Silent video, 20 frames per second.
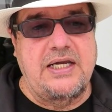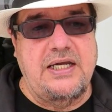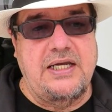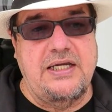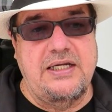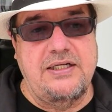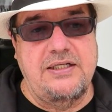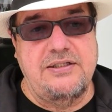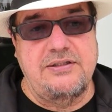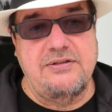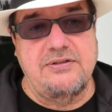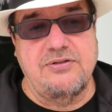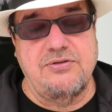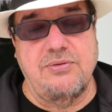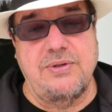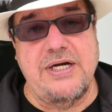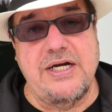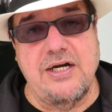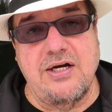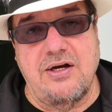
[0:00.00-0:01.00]
And the
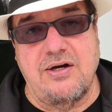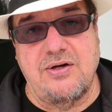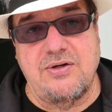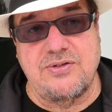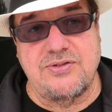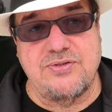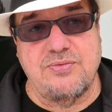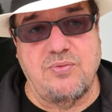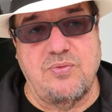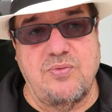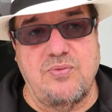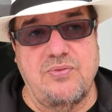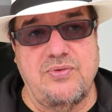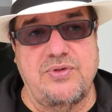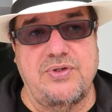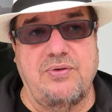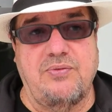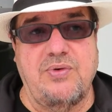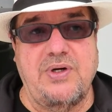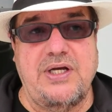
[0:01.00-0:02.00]
gringos,
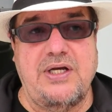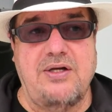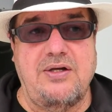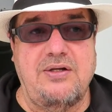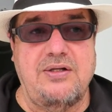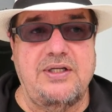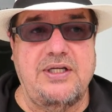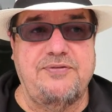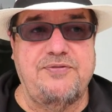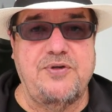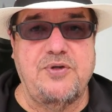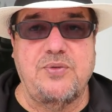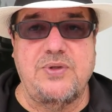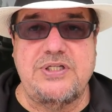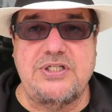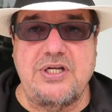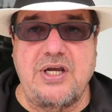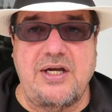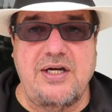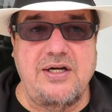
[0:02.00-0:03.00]
well, if you're
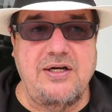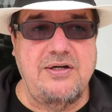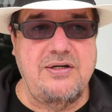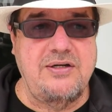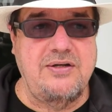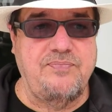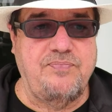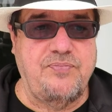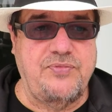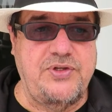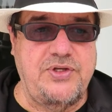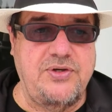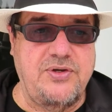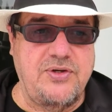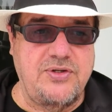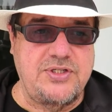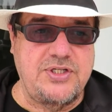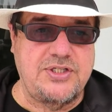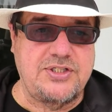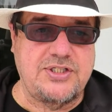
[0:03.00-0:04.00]
retired,
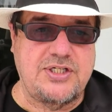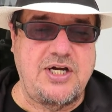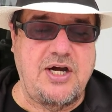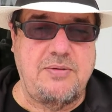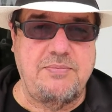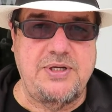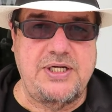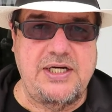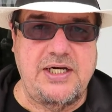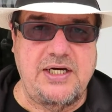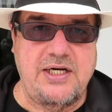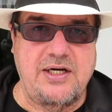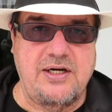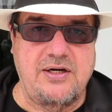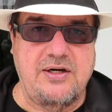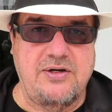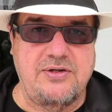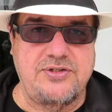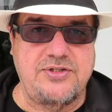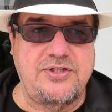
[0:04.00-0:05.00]
you're just coming
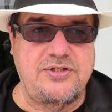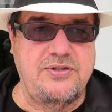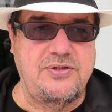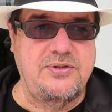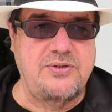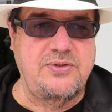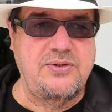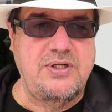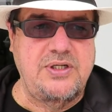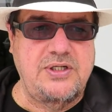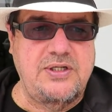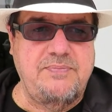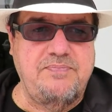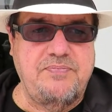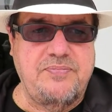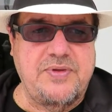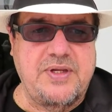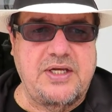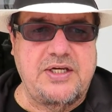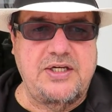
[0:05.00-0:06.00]
here to
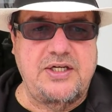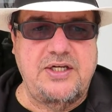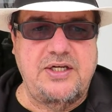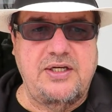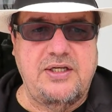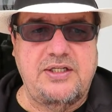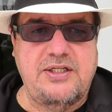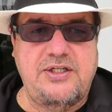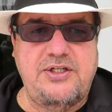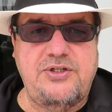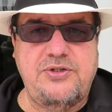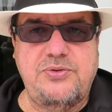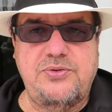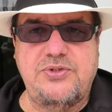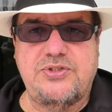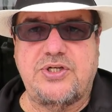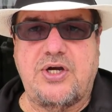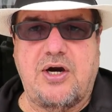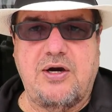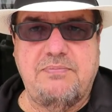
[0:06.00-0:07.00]

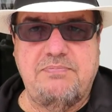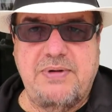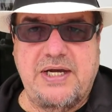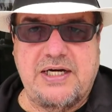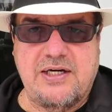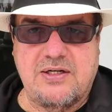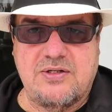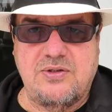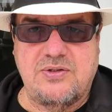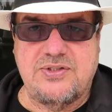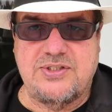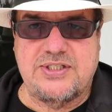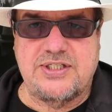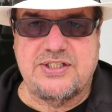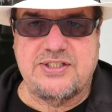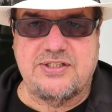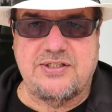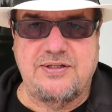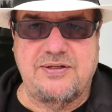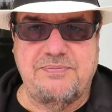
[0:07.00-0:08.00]
use our medical
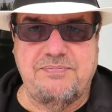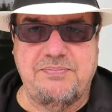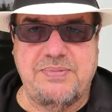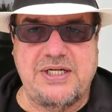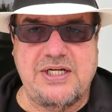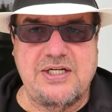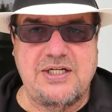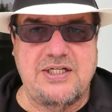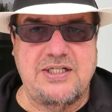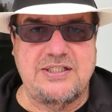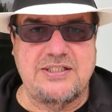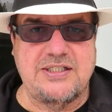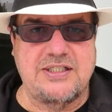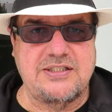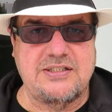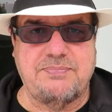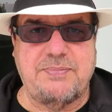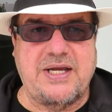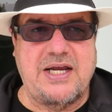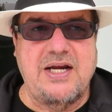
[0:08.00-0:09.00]
system because
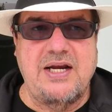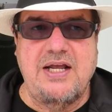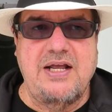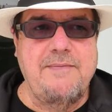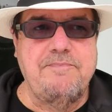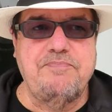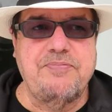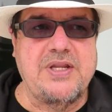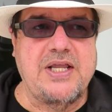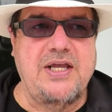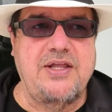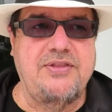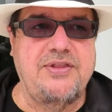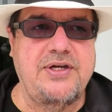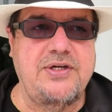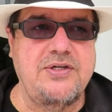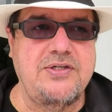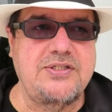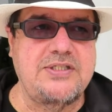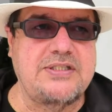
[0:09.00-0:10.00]
it's, but
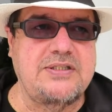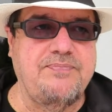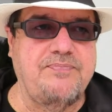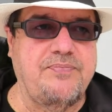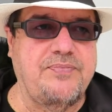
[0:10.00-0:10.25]
there's,